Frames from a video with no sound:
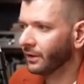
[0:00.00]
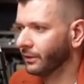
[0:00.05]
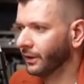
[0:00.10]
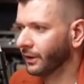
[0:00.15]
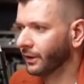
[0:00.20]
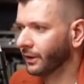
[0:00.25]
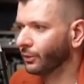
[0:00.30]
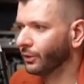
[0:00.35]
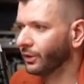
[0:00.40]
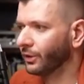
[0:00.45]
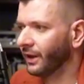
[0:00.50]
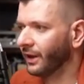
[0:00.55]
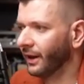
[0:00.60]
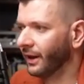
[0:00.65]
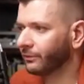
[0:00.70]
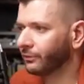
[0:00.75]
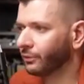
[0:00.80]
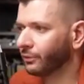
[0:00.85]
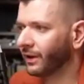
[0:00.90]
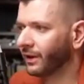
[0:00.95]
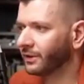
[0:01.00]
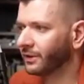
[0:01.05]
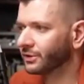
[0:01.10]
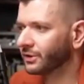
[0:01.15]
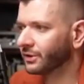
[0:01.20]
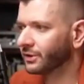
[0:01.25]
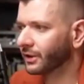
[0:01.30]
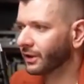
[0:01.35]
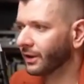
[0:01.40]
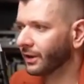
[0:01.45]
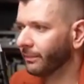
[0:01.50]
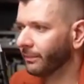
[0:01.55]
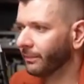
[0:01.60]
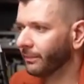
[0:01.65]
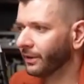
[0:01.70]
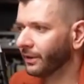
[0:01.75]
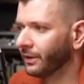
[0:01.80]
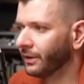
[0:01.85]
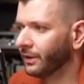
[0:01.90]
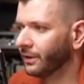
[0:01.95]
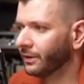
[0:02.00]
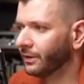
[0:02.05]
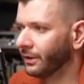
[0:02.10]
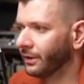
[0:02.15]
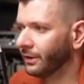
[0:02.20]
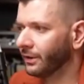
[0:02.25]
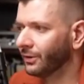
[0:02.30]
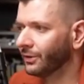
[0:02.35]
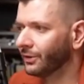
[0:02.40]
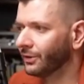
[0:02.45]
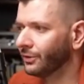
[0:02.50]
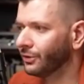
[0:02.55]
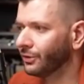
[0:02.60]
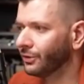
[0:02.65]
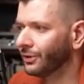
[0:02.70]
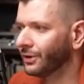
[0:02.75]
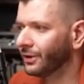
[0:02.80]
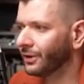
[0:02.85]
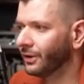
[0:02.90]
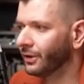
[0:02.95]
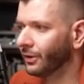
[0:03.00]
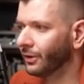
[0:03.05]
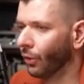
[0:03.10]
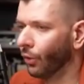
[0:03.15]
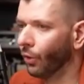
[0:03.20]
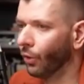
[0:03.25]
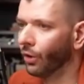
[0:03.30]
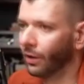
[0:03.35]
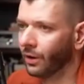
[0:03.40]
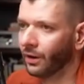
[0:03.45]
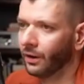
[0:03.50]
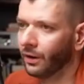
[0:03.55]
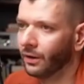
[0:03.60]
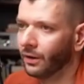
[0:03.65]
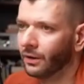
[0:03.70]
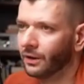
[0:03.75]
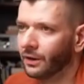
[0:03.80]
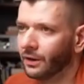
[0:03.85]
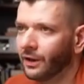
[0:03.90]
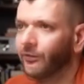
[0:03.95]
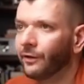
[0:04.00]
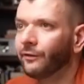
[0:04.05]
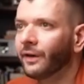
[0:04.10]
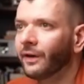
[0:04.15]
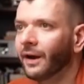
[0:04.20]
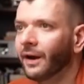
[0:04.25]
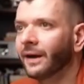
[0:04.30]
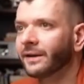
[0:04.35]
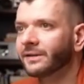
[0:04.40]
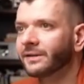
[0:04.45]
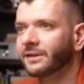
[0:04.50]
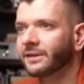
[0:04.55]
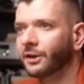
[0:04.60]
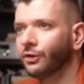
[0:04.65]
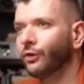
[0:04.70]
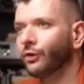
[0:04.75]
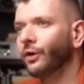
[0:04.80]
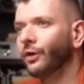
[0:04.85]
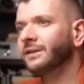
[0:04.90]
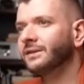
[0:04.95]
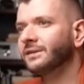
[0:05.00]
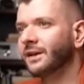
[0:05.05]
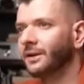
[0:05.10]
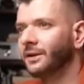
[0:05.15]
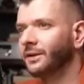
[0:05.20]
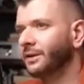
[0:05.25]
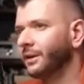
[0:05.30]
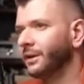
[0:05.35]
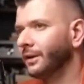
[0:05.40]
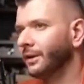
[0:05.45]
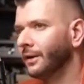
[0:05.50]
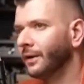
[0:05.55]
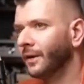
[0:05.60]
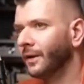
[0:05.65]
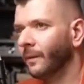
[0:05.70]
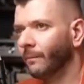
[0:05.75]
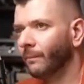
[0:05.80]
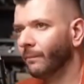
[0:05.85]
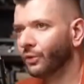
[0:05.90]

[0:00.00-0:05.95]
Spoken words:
like, would he have to register company in UAE, or if he has like US entity,